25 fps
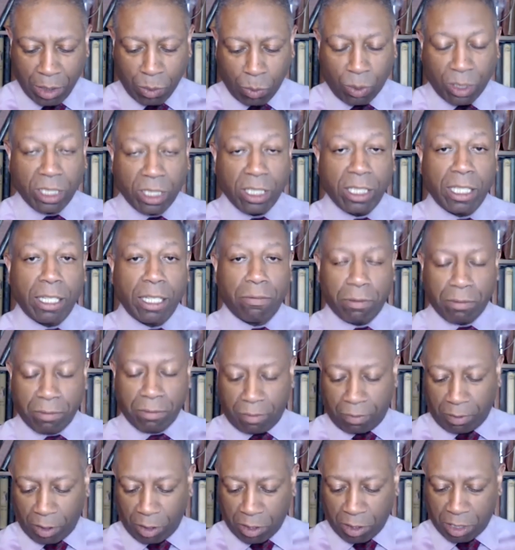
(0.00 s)
with different
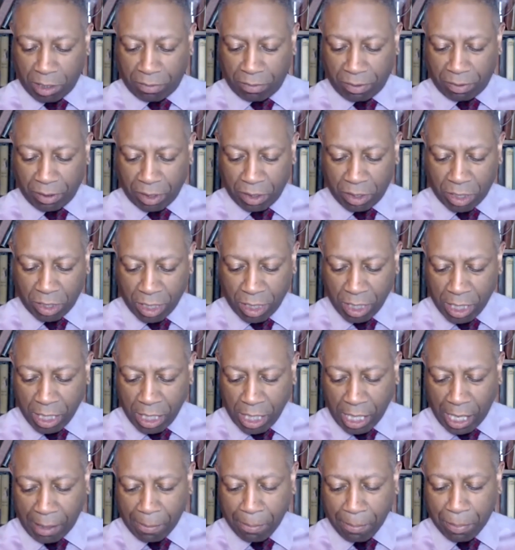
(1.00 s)
philosophies
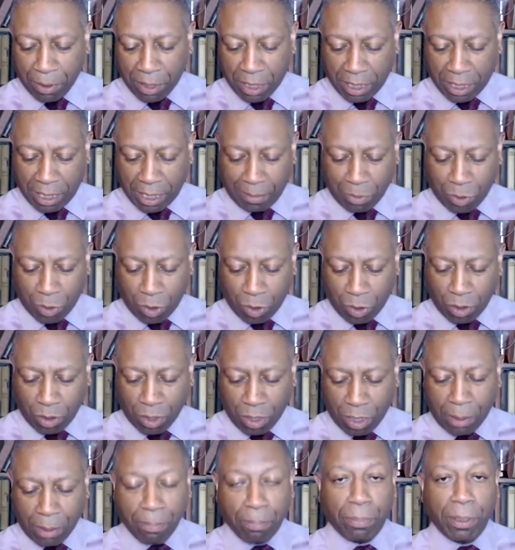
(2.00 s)
and
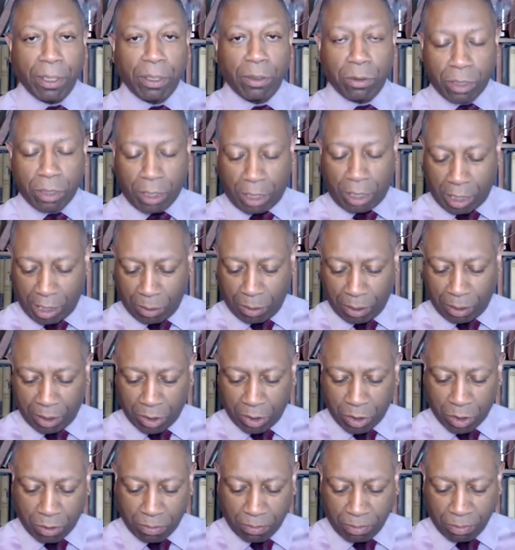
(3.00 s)
perceptions and build a
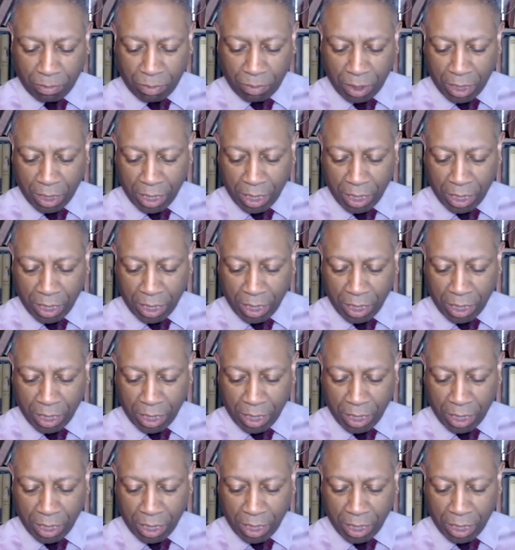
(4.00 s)
coalition.